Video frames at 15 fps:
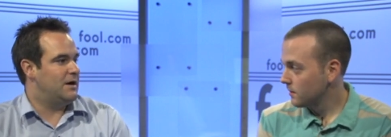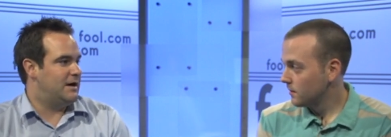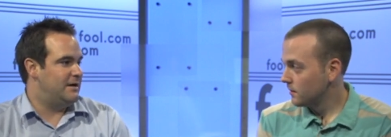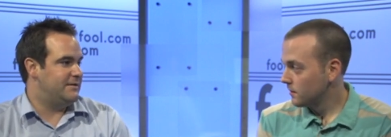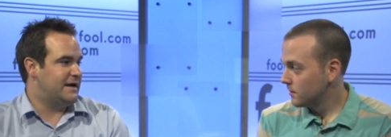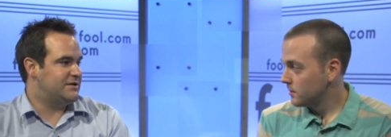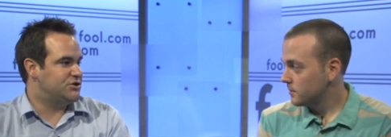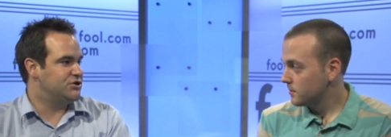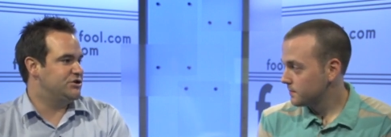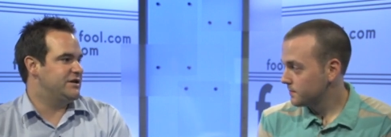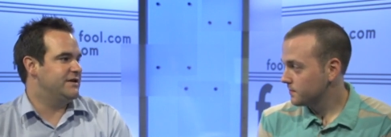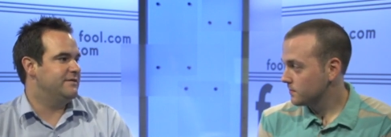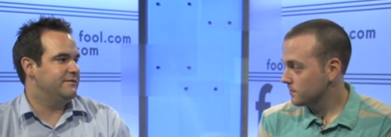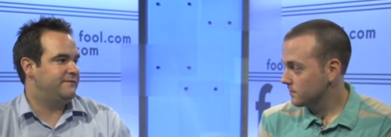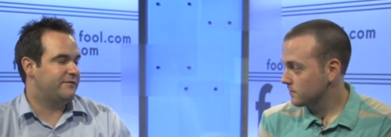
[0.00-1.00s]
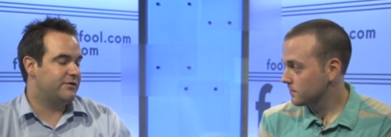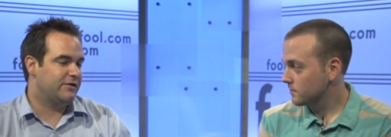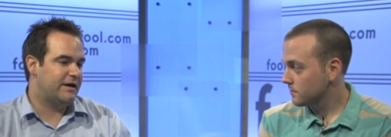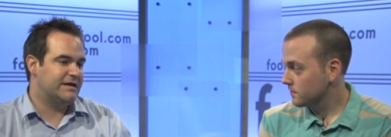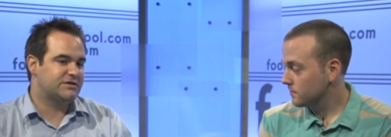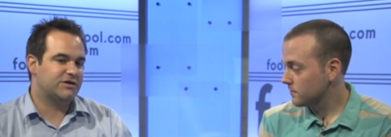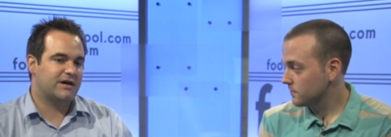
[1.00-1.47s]
Speaker 1: uh, nitrogen
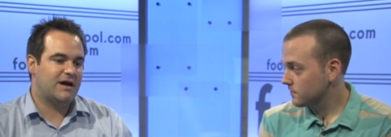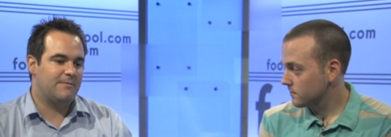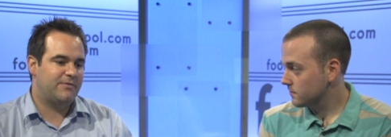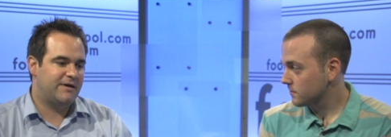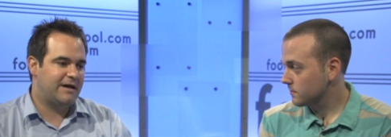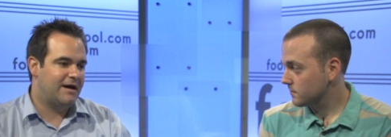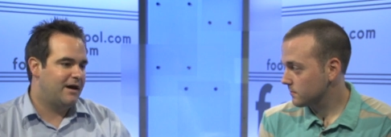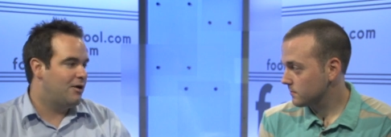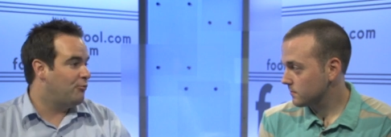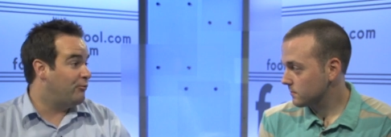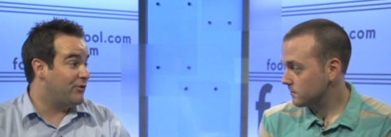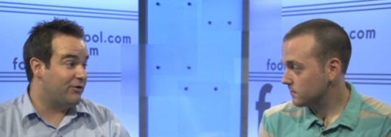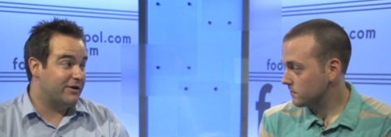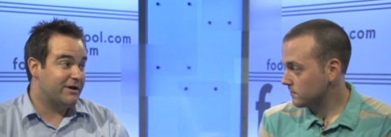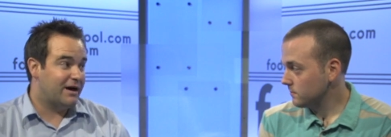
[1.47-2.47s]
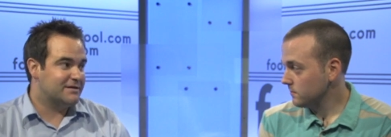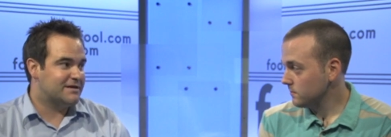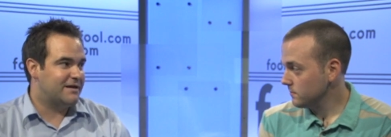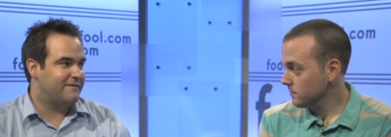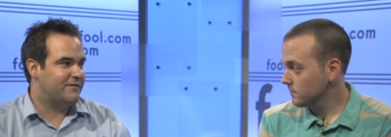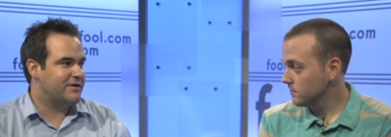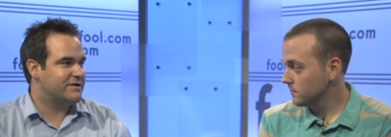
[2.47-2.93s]
fertilizer company, really not
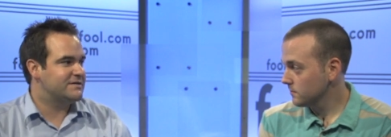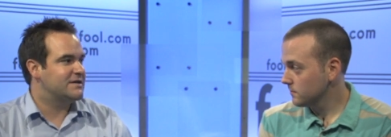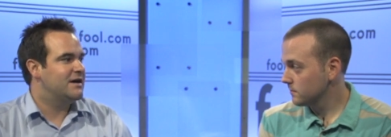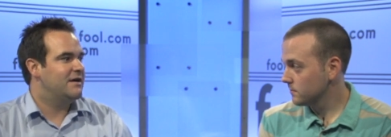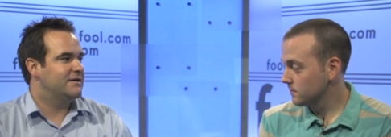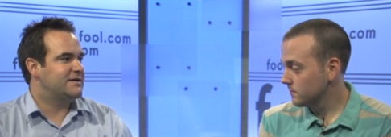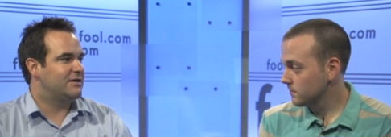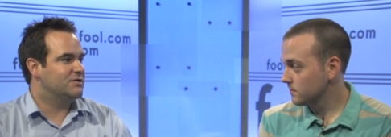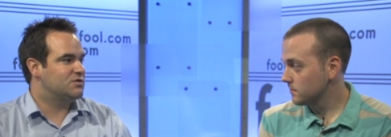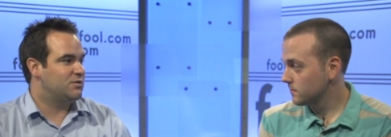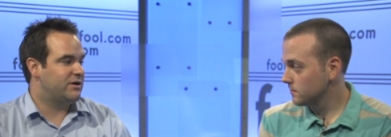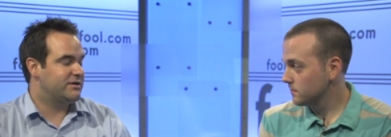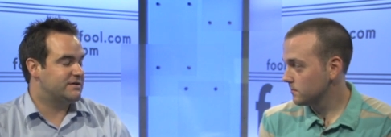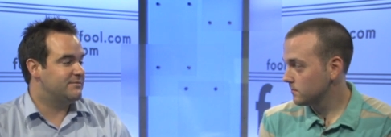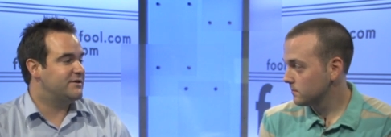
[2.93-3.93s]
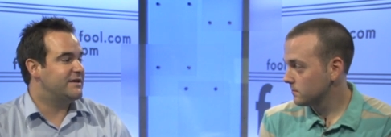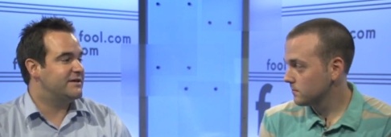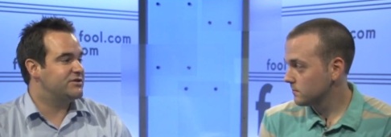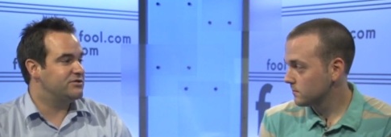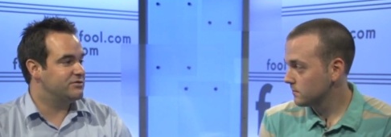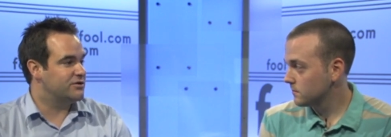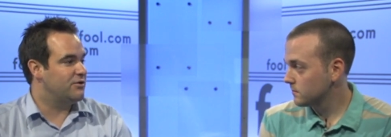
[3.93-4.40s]
diverse. Tell us what are some of the
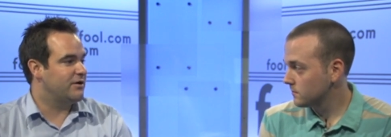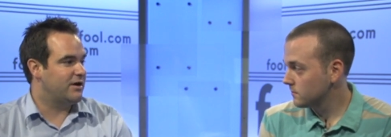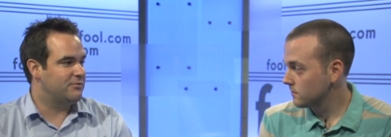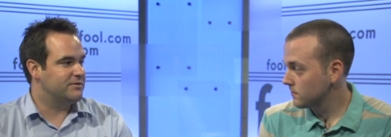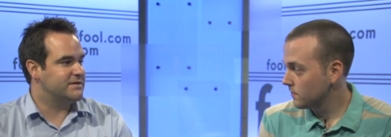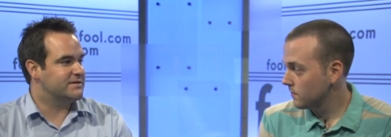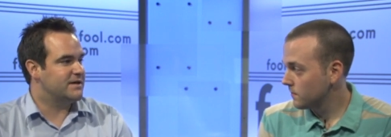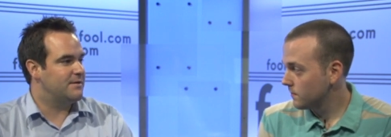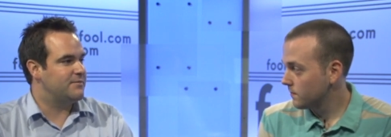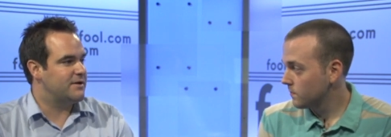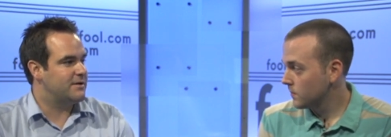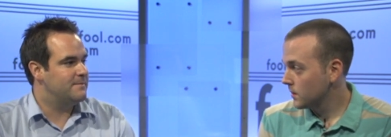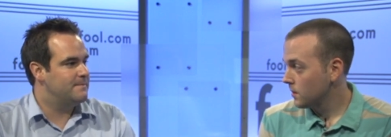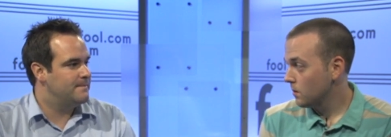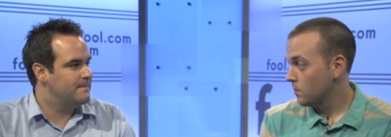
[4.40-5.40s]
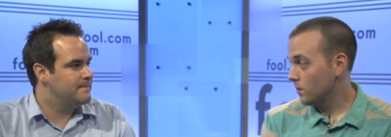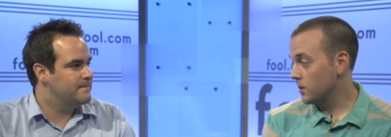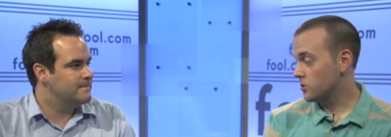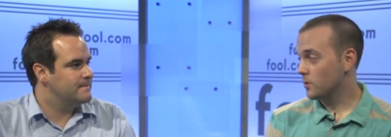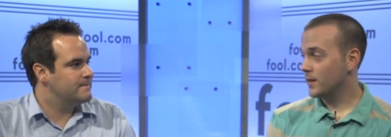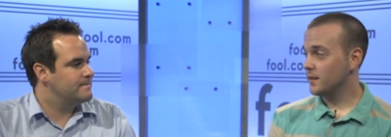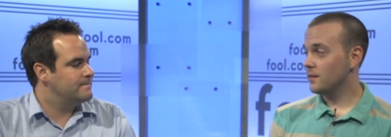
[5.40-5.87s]
issues going on with this company.
Speaker 2: Right,
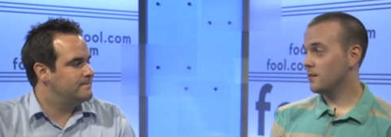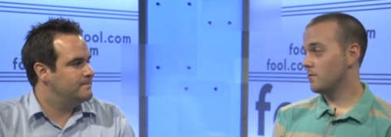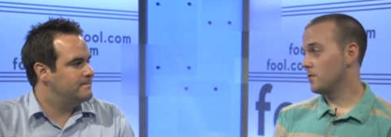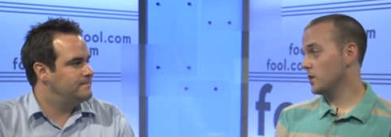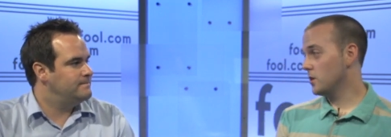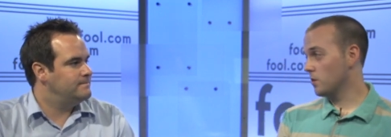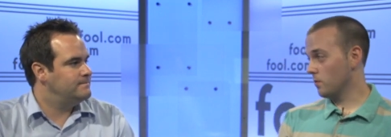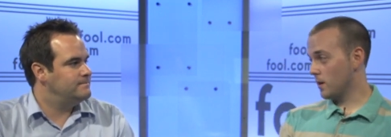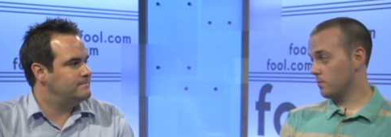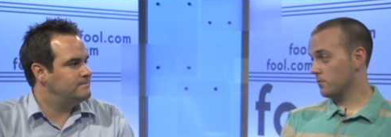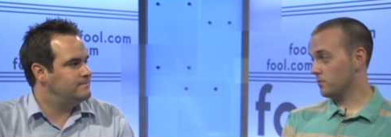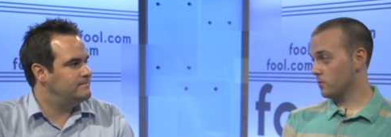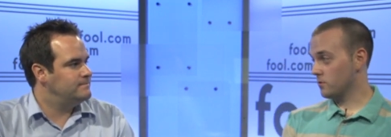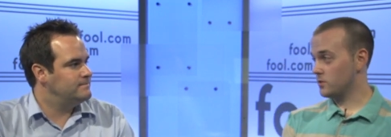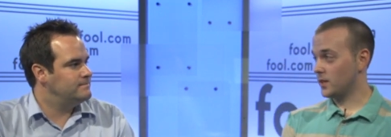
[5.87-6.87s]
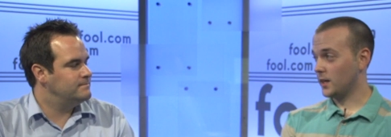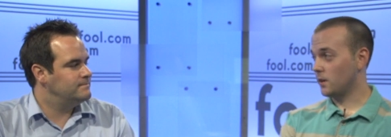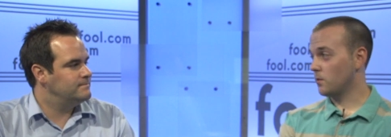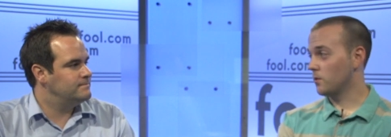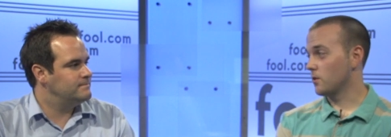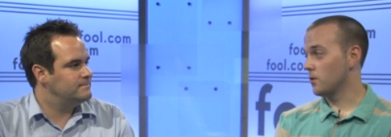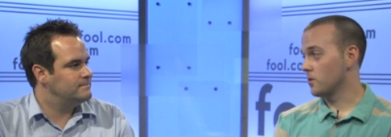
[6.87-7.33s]
so I did a video right before second
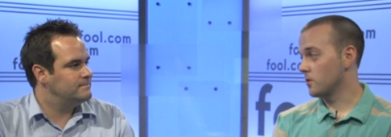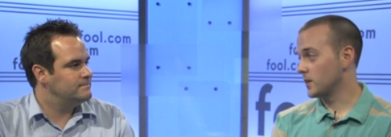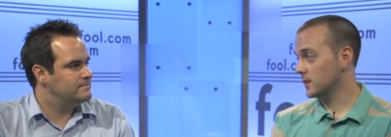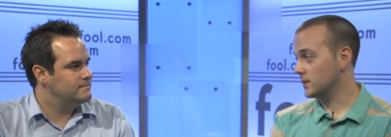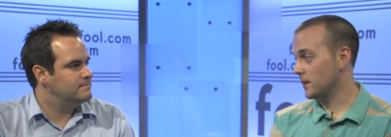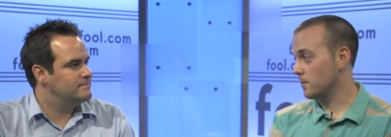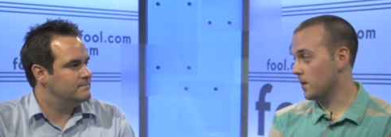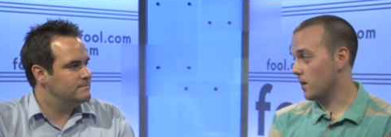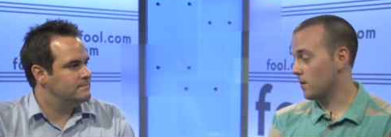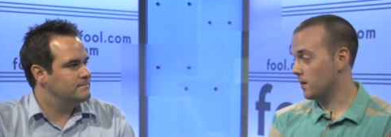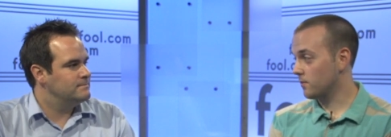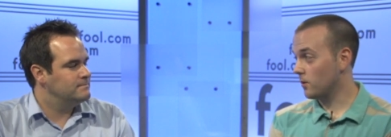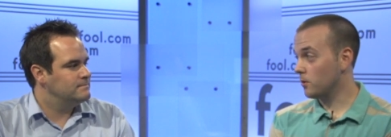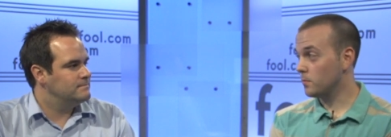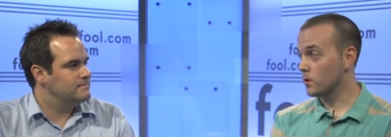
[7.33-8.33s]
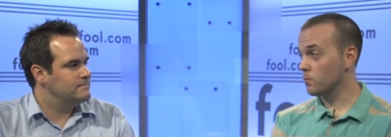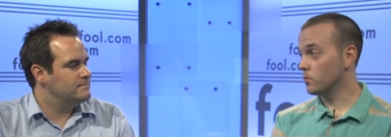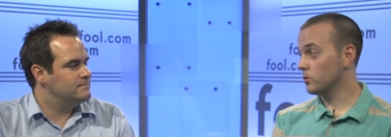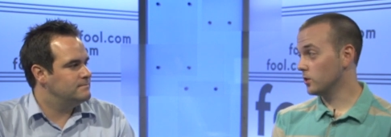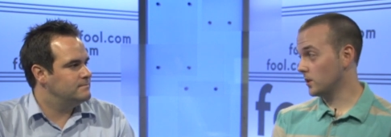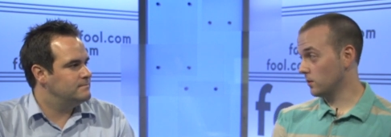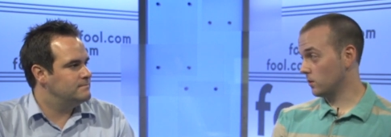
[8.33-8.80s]
quarter earnings came out, and I thought it'd be a
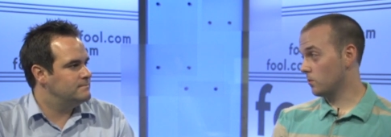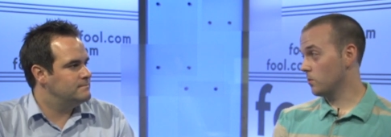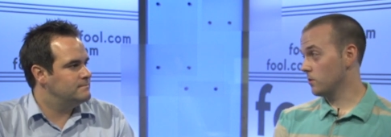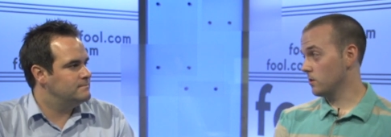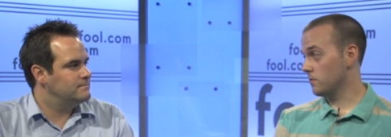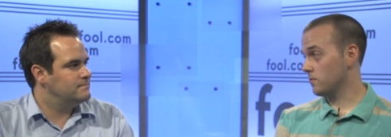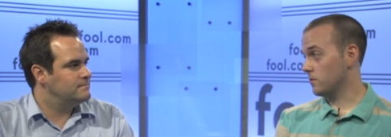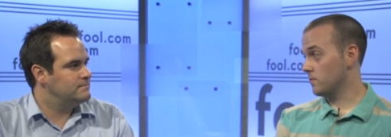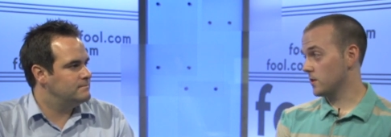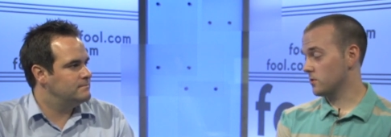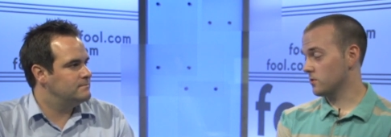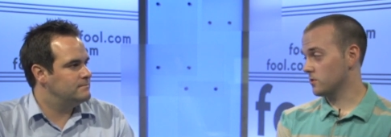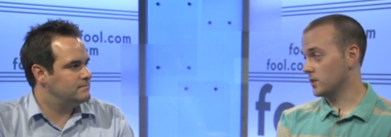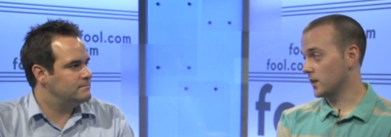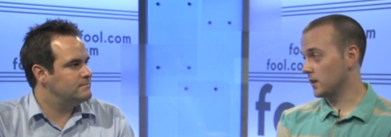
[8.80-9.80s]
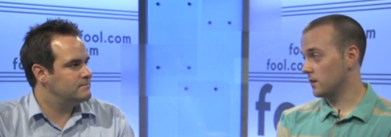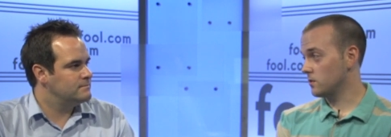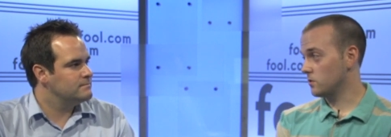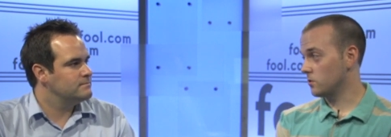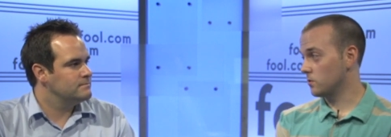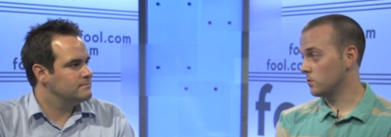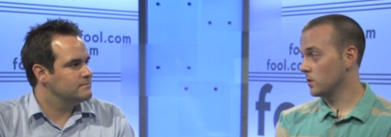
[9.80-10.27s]
really good quarter for investors to get
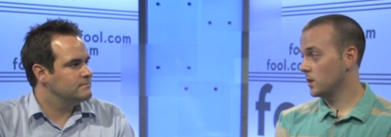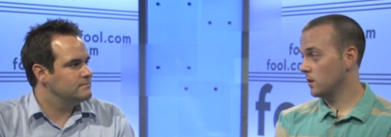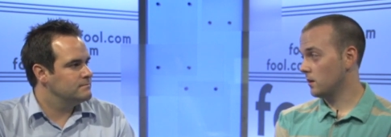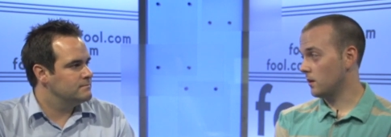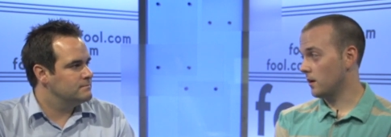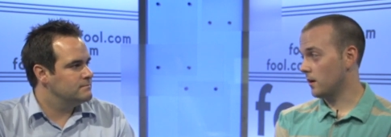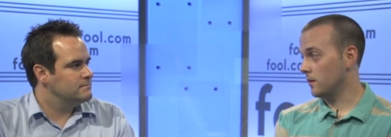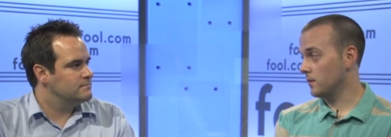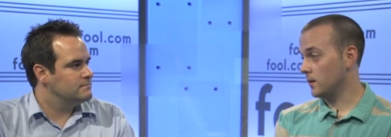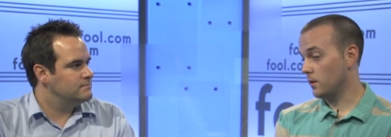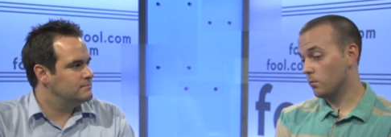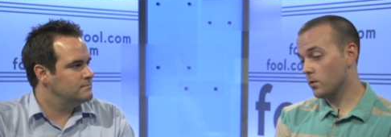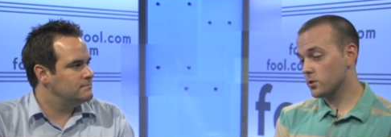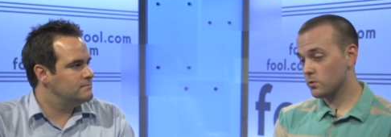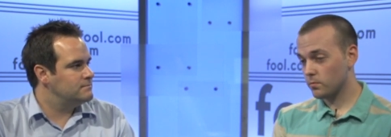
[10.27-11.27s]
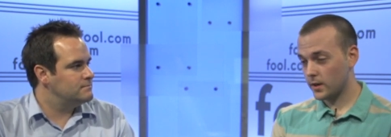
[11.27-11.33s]
into. Uh, and it was a